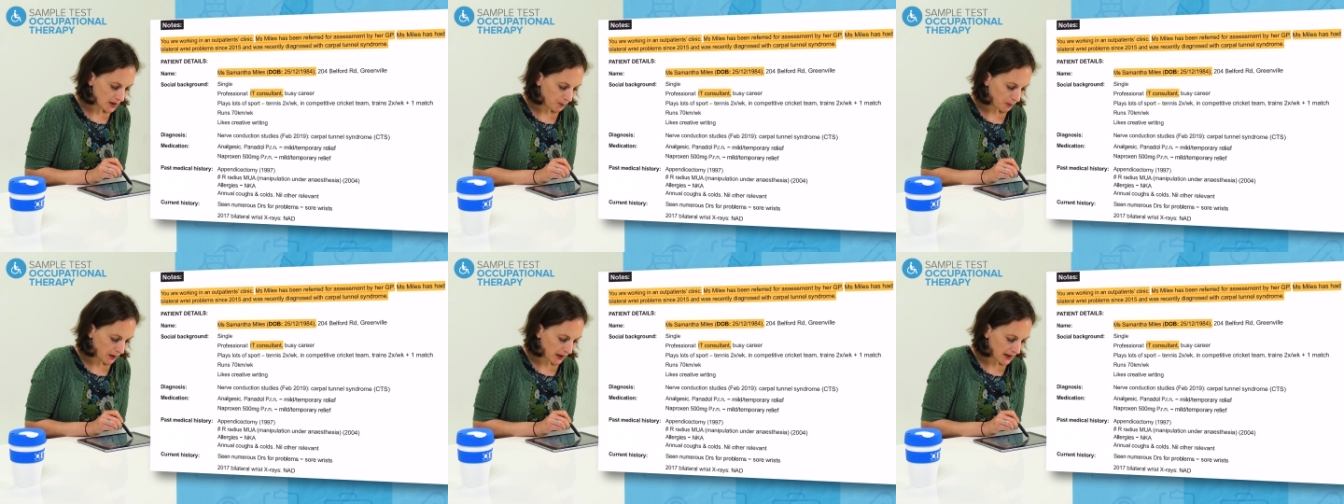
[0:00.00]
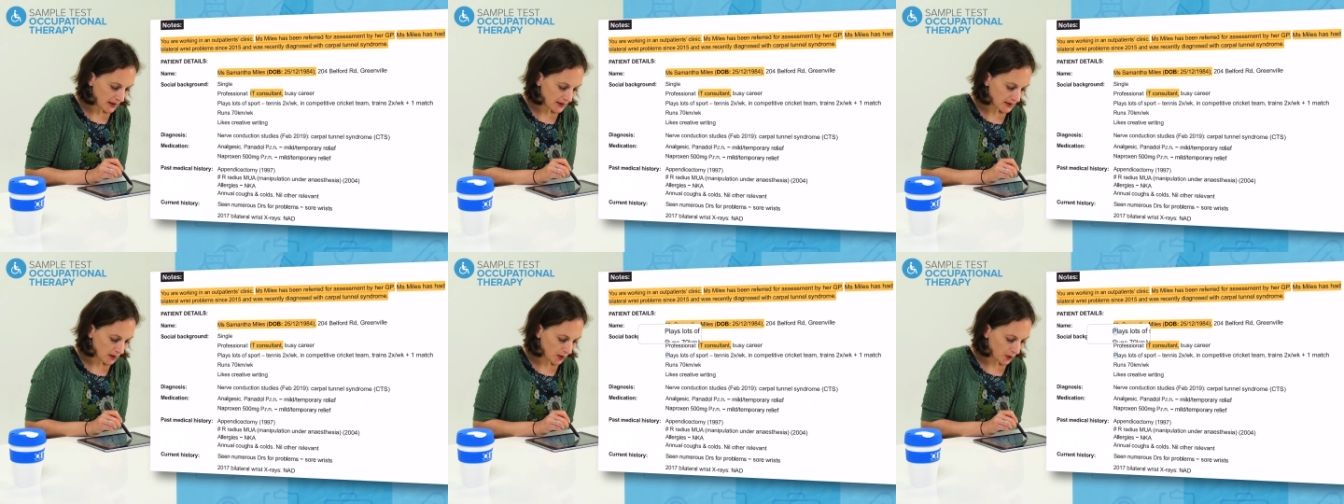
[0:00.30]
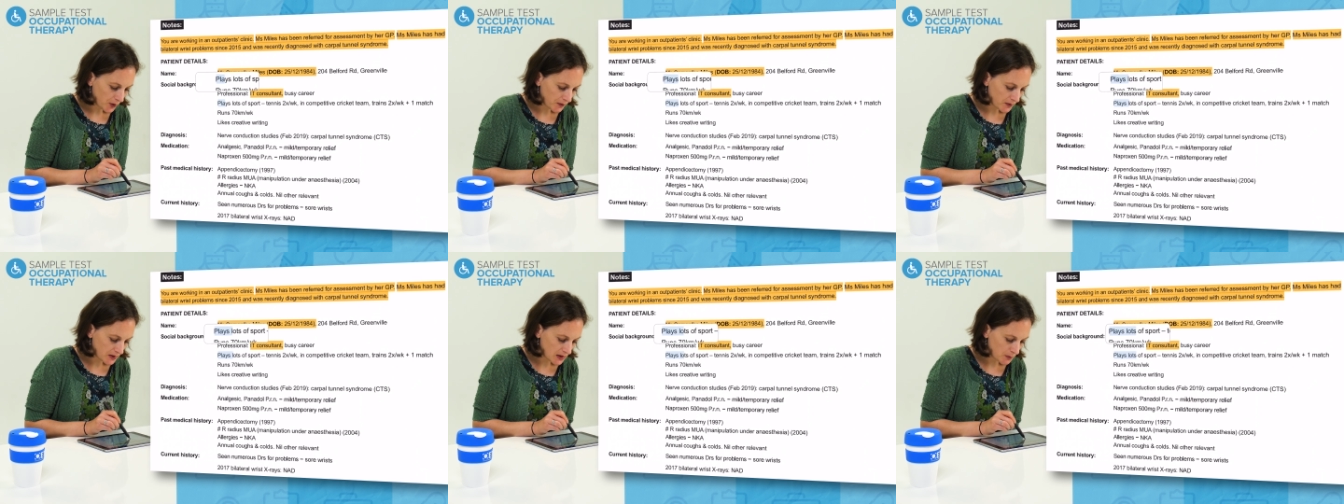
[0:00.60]
plays a
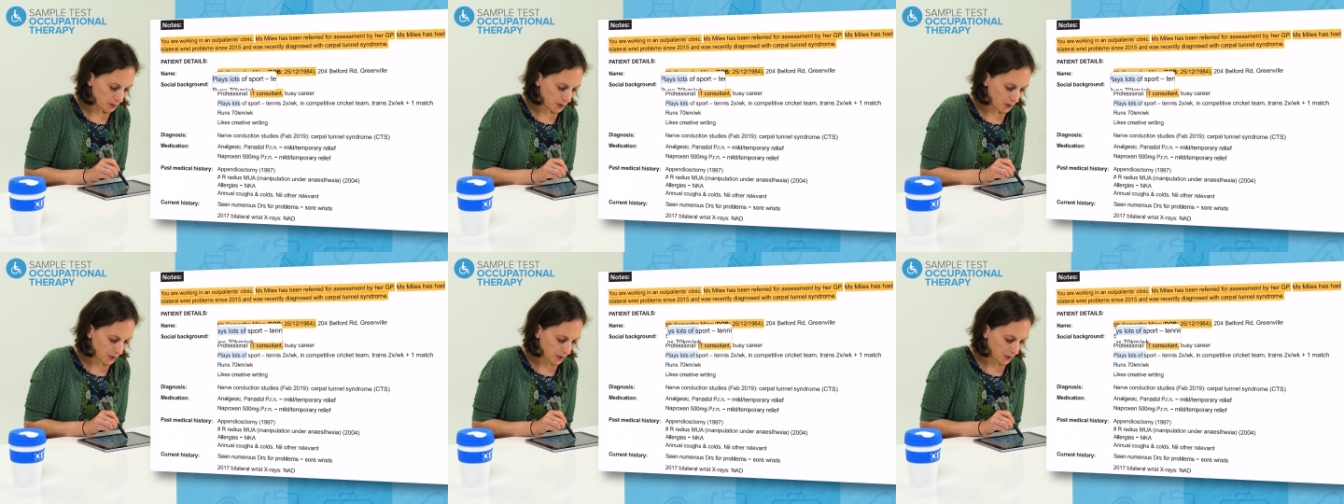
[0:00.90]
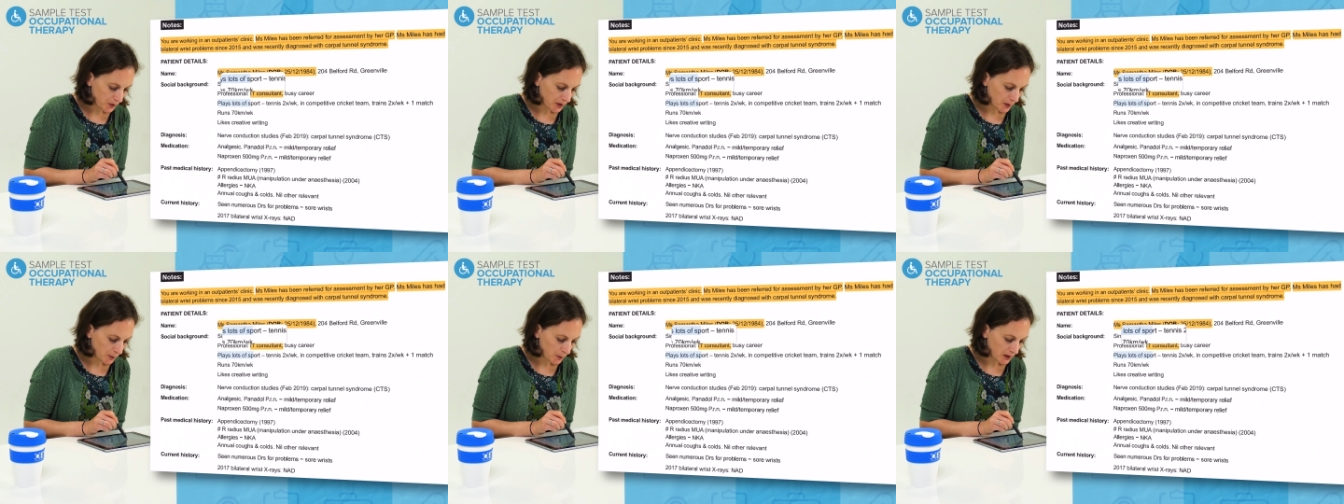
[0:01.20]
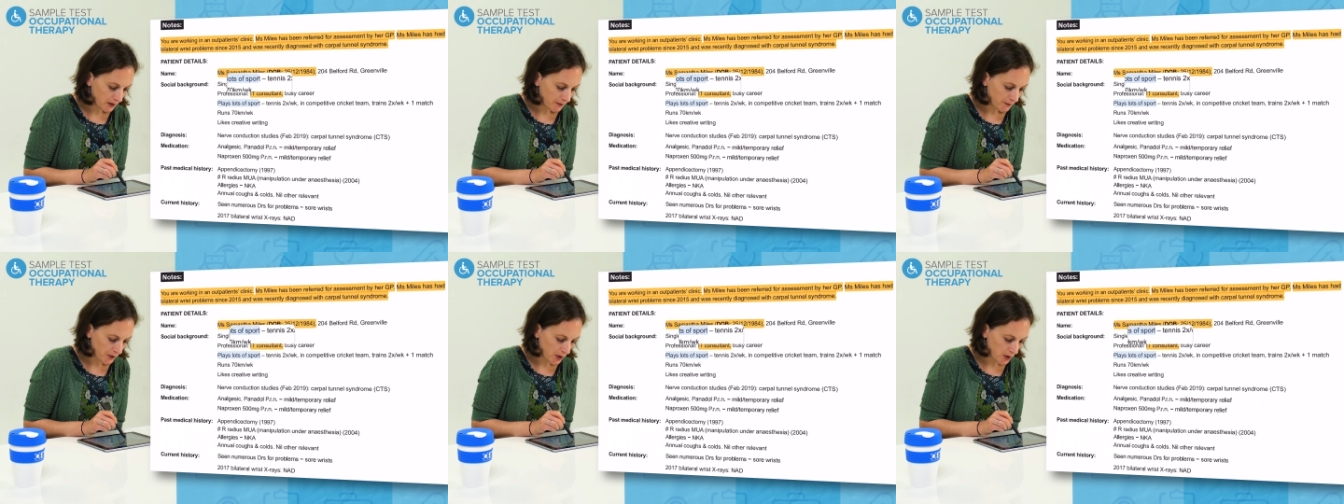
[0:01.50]
lot of sport that will
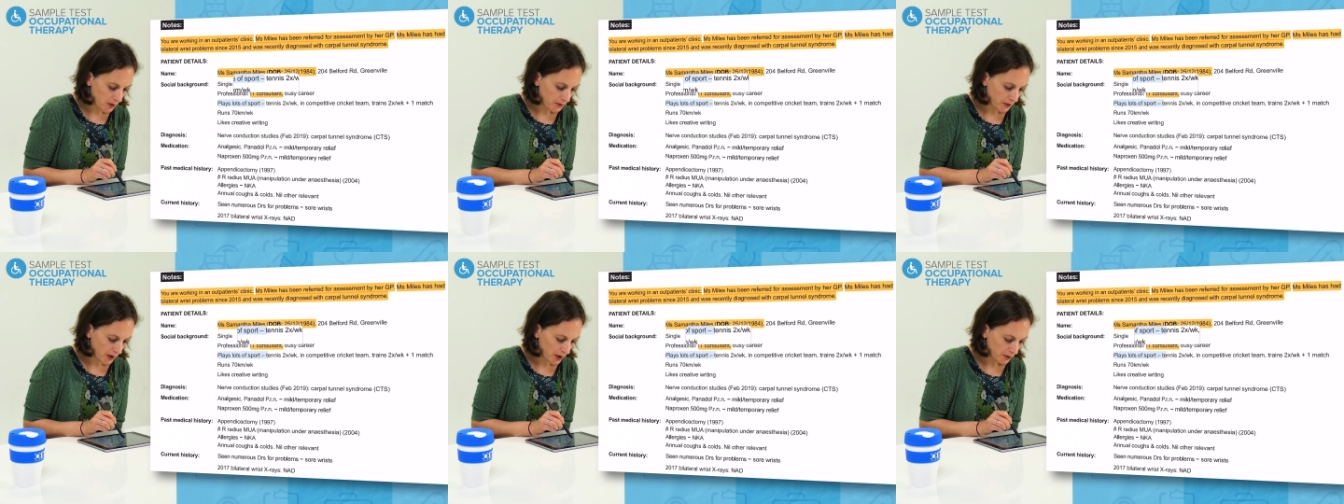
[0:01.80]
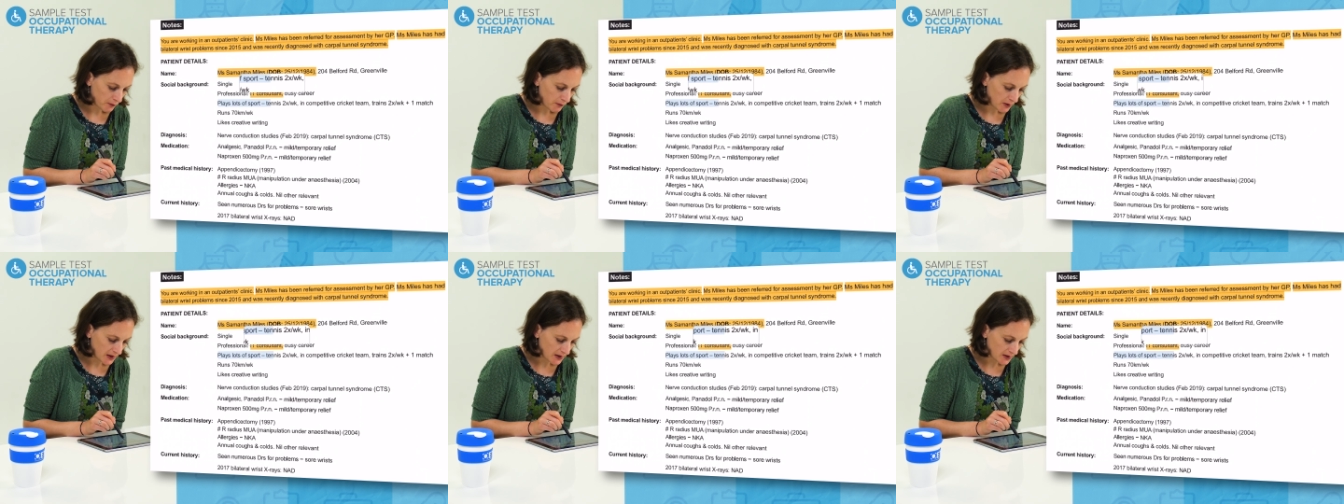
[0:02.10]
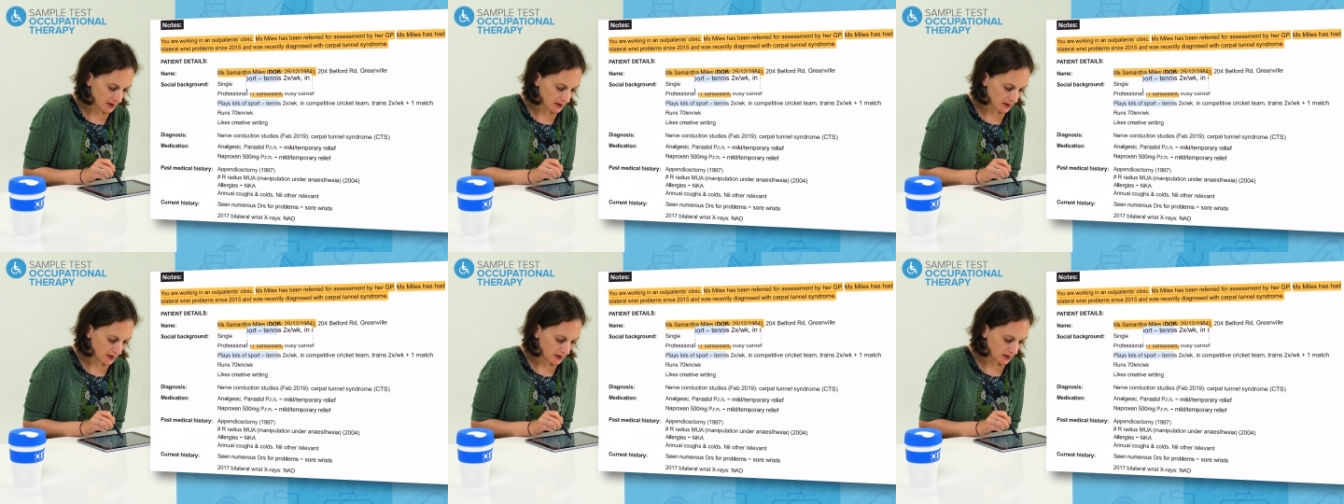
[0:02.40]
involve her
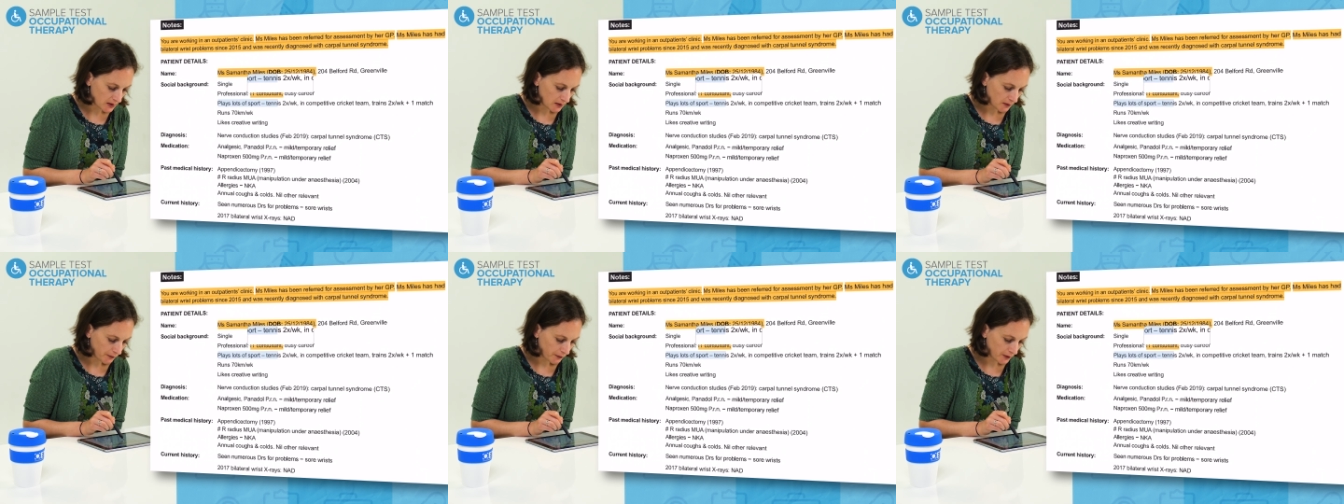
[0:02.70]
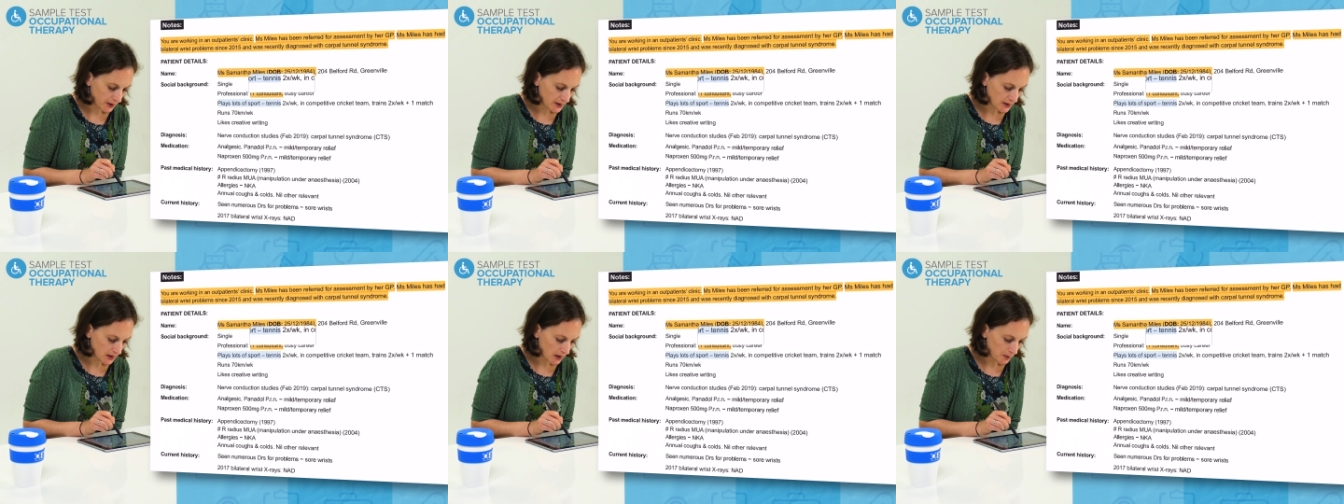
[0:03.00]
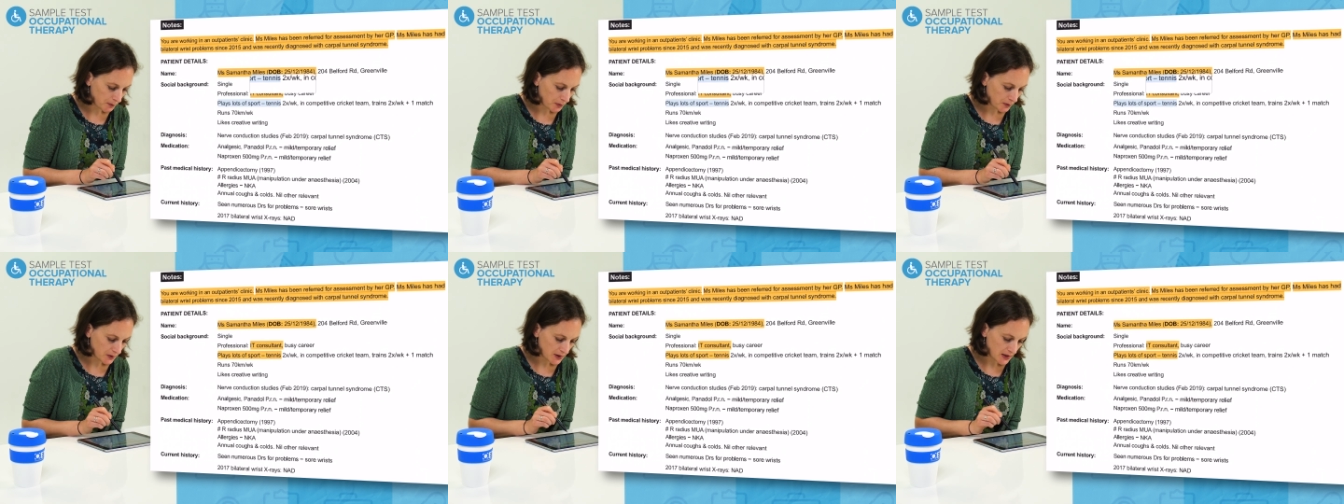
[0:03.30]
wrists, for example